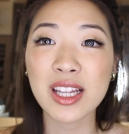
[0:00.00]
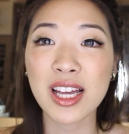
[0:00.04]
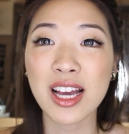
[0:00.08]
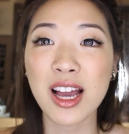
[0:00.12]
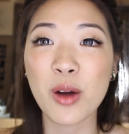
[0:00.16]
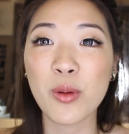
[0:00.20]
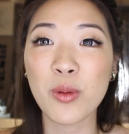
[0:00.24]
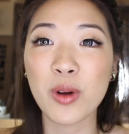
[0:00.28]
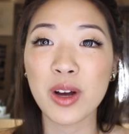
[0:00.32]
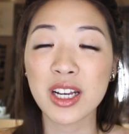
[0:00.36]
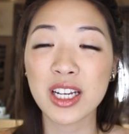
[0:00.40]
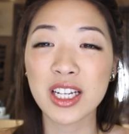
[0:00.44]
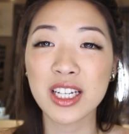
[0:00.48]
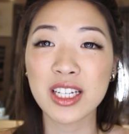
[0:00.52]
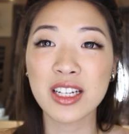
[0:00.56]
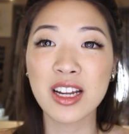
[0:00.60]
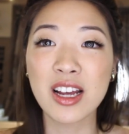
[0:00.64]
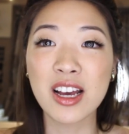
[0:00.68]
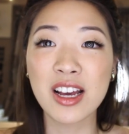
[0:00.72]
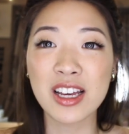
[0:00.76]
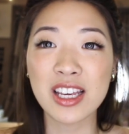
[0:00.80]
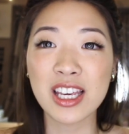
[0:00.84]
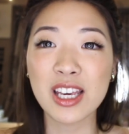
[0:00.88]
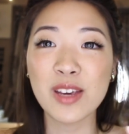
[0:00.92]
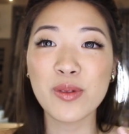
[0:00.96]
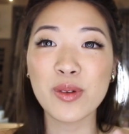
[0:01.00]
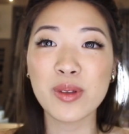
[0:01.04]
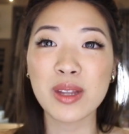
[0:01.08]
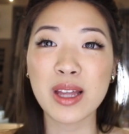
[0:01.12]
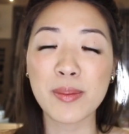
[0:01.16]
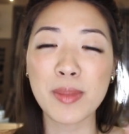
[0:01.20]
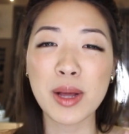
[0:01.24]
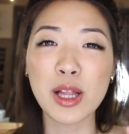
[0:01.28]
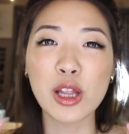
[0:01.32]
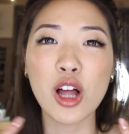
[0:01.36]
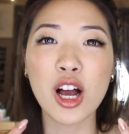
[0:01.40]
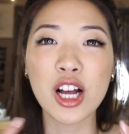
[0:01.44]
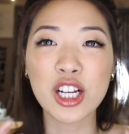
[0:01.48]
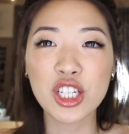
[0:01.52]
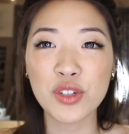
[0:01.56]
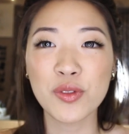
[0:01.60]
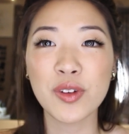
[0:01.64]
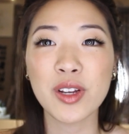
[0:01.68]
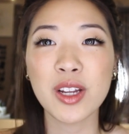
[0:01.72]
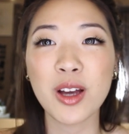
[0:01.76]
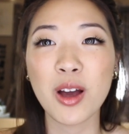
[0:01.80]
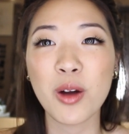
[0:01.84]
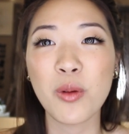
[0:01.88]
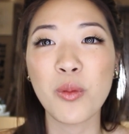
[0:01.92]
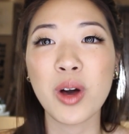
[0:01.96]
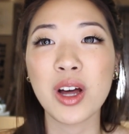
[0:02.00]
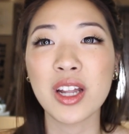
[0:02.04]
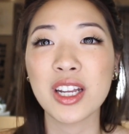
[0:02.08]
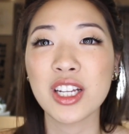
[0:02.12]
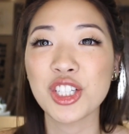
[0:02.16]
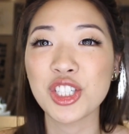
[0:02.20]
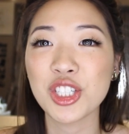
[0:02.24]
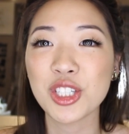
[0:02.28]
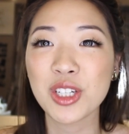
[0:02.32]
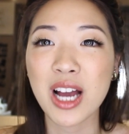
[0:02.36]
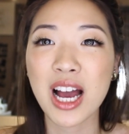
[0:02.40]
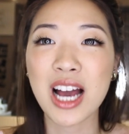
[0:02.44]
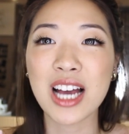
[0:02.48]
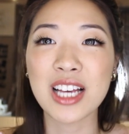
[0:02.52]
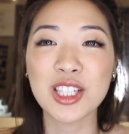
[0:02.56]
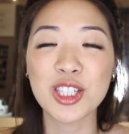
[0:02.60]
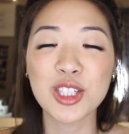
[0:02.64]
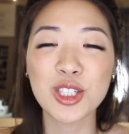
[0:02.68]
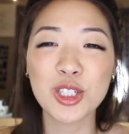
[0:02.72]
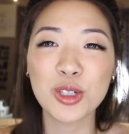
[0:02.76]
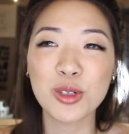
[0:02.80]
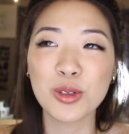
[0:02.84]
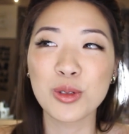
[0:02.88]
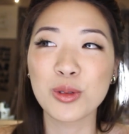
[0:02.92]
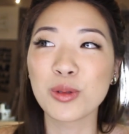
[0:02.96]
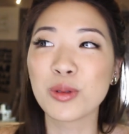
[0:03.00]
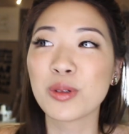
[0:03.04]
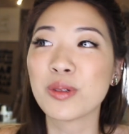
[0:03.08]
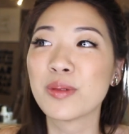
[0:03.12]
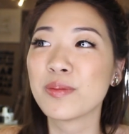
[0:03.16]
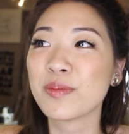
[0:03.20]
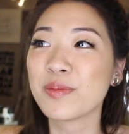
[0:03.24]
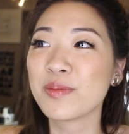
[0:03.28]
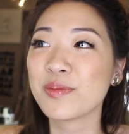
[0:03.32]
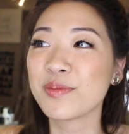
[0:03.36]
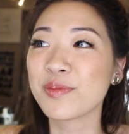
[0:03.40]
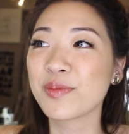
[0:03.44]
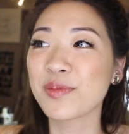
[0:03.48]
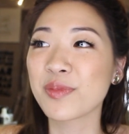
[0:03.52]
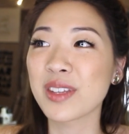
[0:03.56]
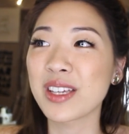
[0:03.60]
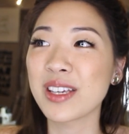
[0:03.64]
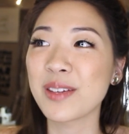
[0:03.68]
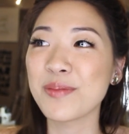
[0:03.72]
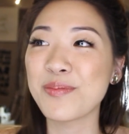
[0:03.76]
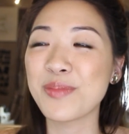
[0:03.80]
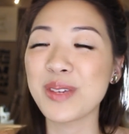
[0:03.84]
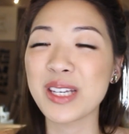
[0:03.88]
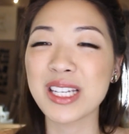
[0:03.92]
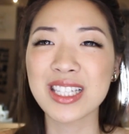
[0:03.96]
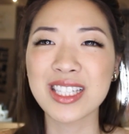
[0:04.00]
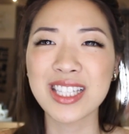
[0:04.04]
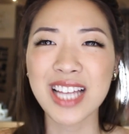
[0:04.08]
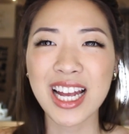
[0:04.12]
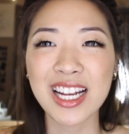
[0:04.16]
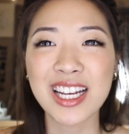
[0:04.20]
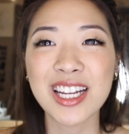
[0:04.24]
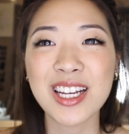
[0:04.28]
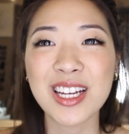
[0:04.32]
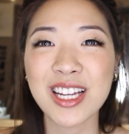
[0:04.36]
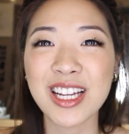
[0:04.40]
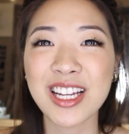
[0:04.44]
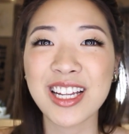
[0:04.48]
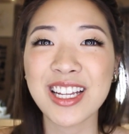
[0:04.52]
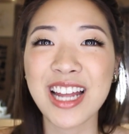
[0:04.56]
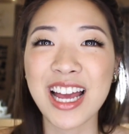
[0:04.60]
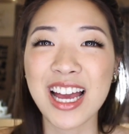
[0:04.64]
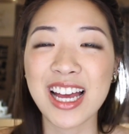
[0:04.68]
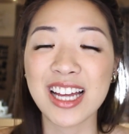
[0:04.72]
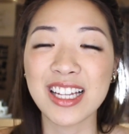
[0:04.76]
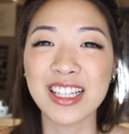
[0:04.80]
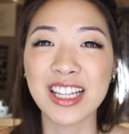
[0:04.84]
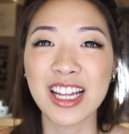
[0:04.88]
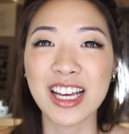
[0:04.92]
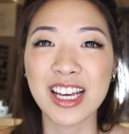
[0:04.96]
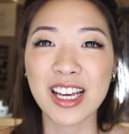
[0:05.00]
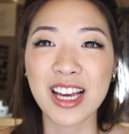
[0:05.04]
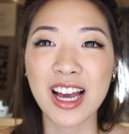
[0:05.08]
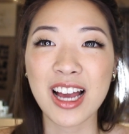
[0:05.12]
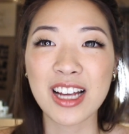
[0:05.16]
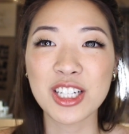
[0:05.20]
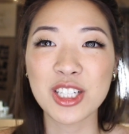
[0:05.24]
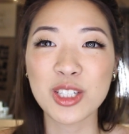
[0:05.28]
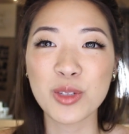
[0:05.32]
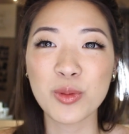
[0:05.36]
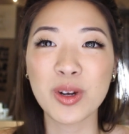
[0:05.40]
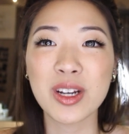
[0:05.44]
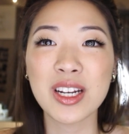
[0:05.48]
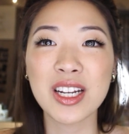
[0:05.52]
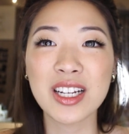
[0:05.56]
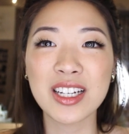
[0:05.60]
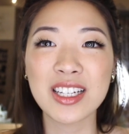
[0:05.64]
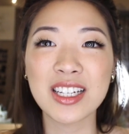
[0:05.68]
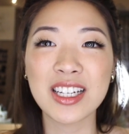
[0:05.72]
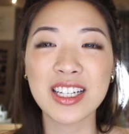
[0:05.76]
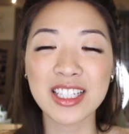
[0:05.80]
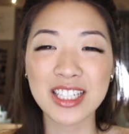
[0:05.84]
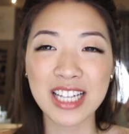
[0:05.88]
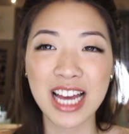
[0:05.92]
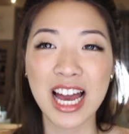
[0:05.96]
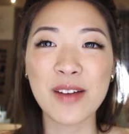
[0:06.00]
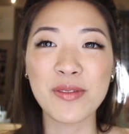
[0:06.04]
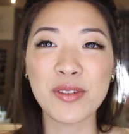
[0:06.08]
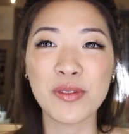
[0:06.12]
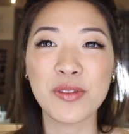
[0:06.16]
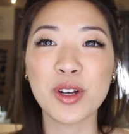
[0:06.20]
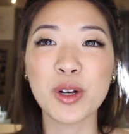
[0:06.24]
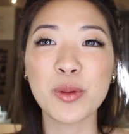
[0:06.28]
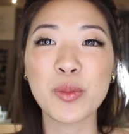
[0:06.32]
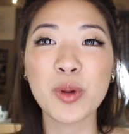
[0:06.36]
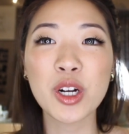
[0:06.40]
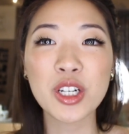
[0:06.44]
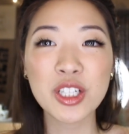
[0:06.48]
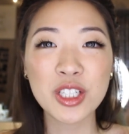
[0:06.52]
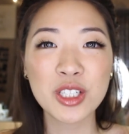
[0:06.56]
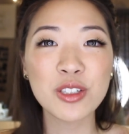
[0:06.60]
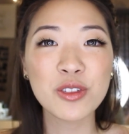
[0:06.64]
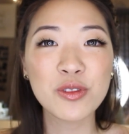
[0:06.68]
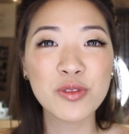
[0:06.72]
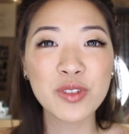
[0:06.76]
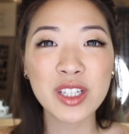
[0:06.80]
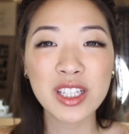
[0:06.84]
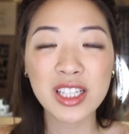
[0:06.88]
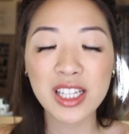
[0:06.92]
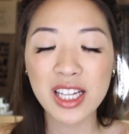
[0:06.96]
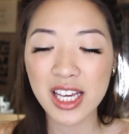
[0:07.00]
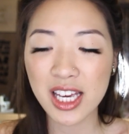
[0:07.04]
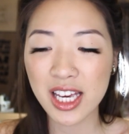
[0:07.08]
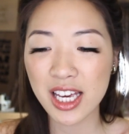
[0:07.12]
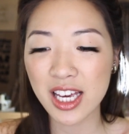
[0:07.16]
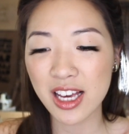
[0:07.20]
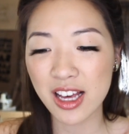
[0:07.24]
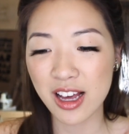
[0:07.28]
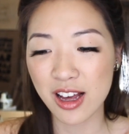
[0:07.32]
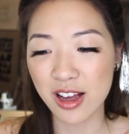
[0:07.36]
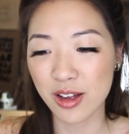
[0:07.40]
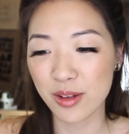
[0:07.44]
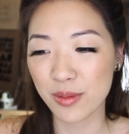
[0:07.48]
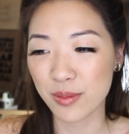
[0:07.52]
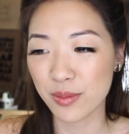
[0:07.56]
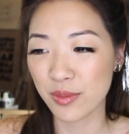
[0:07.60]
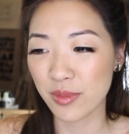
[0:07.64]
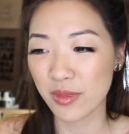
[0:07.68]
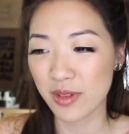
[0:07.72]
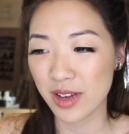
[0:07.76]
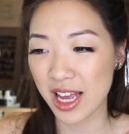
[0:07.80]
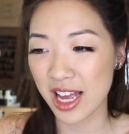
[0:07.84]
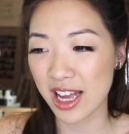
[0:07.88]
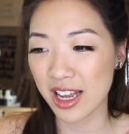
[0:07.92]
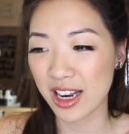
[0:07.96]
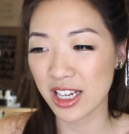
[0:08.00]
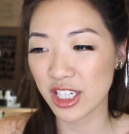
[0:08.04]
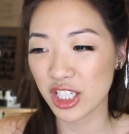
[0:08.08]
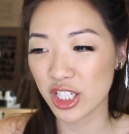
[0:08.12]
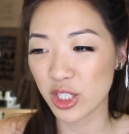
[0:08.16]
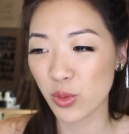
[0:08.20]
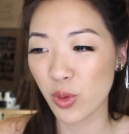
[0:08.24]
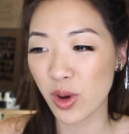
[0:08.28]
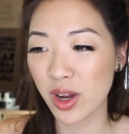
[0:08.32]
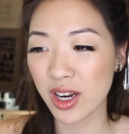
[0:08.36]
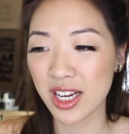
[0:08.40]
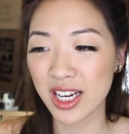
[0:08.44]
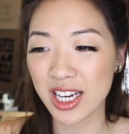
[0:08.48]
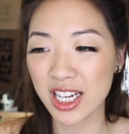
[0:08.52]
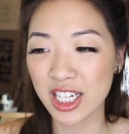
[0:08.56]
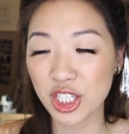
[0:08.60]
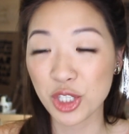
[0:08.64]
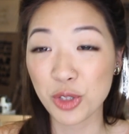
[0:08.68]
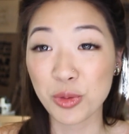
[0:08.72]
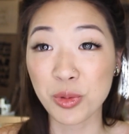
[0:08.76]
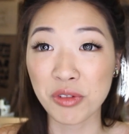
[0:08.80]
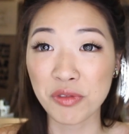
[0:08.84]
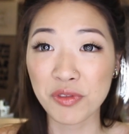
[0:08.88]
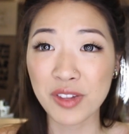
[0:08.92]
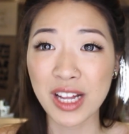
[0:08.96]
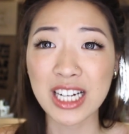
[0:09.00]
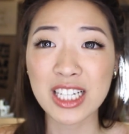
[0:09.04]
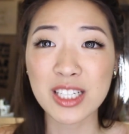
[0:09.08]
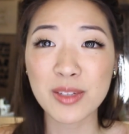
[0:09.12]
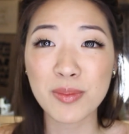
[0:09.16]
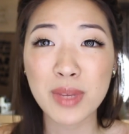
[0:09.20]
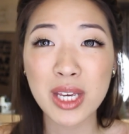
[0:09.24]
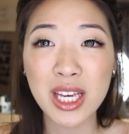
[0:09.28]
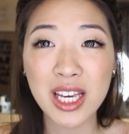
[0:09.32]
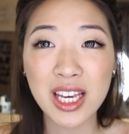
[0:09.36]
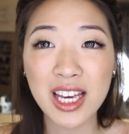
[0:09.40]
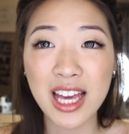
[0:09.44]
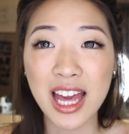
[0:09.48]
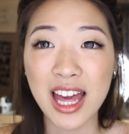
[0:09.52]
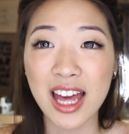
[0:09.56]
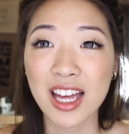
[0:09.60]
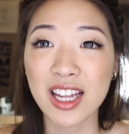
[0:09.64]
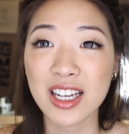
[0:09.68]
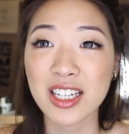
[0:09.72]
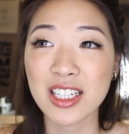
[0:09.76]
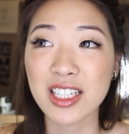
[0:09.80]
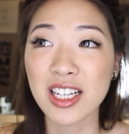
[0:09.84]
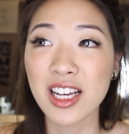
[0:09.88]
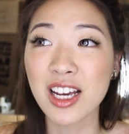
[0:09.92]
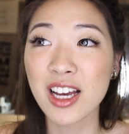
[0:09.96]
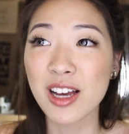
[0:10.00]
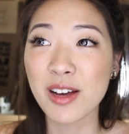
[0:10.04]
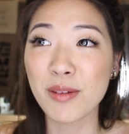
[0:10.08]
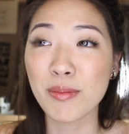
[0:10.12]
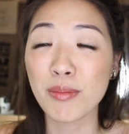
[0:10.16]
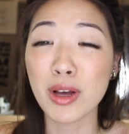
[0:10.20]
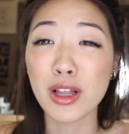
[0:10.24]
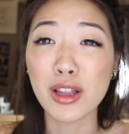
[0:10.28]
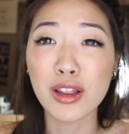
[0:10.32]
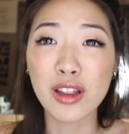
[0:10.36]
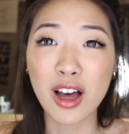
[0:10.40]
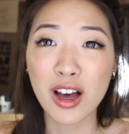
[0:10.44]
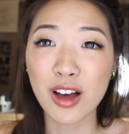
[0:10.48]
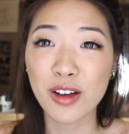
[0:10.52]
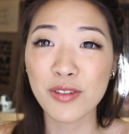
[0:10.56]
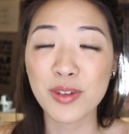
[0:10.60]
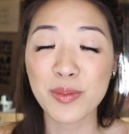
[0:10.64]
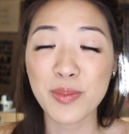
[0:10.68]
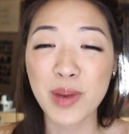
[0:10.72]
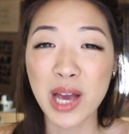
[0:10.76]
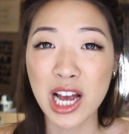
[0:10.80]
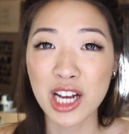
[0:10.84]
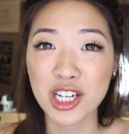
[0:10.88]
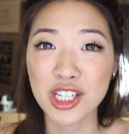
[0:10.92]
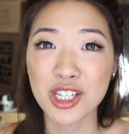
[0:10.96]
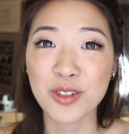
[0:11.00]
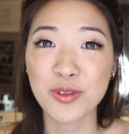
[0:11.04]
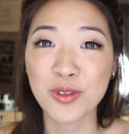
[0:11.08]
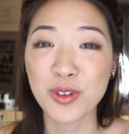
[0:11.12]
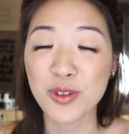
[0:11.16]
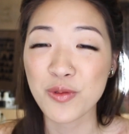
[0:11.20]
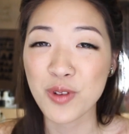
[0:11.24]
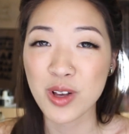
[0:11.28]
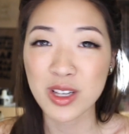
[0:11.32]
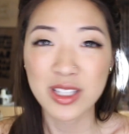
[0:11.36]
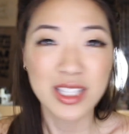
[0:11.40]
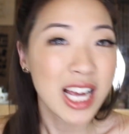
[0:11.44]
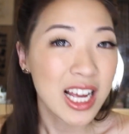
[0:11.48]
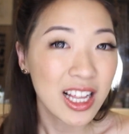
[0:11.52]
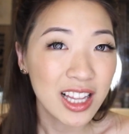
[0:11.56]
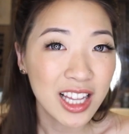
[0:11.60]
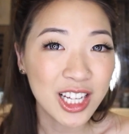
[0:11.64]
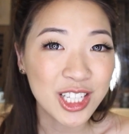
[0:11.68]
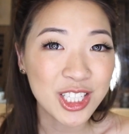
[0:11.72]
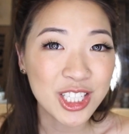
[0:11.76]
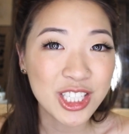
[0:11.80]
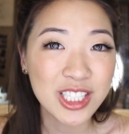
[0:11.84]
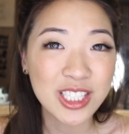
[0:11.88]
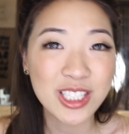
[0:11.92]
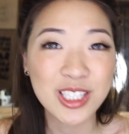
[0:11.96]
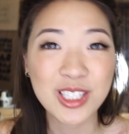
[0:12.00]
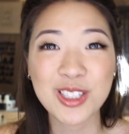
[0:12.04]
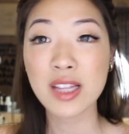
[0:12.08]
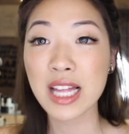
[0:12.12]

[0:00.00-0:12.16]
Like I wanted, even like my launch video, I wanted you guys to be excited, and like I just wanted it to have a very personal feeling, and I just wanted it to reflect me and my love and passion for false eyelashes.